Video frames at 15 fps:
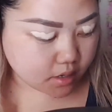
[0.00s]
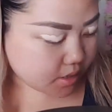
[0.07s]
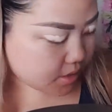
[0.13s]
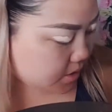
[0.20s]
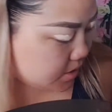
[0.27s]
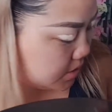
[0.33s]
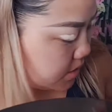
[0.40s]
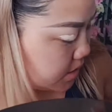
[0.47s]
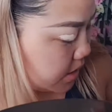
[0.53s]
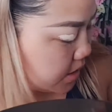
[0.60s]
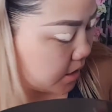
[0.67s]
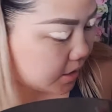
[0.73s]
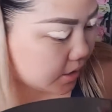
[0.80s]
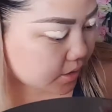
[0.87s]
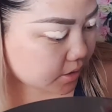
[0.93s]
And
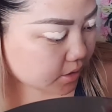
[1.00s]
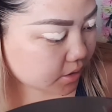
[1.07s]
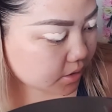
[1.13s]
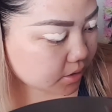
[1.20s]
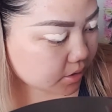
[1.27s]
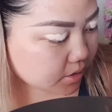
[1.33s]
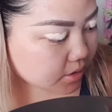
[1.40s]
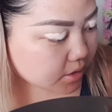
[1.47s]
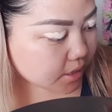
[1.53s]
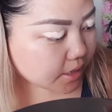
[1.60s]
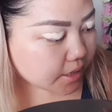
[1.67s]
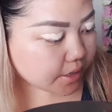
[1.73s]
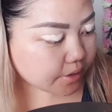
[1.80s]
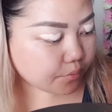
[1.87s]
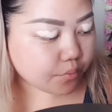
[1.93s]
then
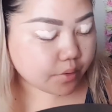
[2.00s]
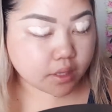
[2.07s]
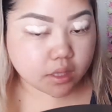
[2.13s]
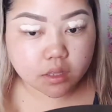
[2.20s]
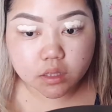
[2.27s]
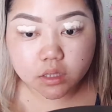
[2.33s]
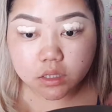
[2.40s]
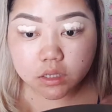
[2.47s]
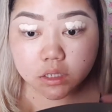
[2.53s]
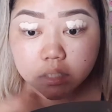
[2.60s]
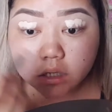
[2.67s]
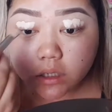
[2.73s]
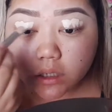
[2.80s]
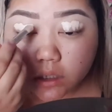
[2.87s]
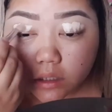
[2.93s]
I will
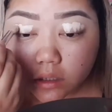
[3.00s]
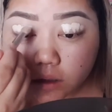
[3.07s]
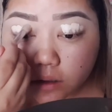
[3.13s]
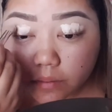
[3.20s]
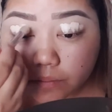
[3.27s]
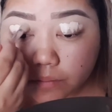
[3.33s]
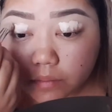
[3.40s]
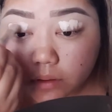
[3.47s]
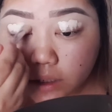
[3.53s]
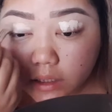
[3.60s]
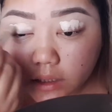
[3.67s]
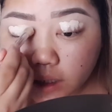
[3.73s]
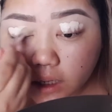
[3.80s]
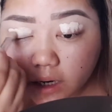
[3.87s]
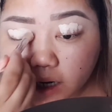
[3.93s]

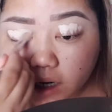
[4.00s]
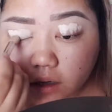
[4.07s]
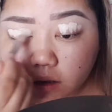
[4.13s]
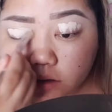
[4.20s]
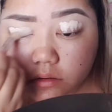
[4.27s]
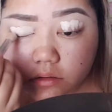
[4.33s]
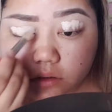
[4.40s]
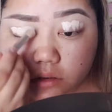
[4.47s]
blend that out.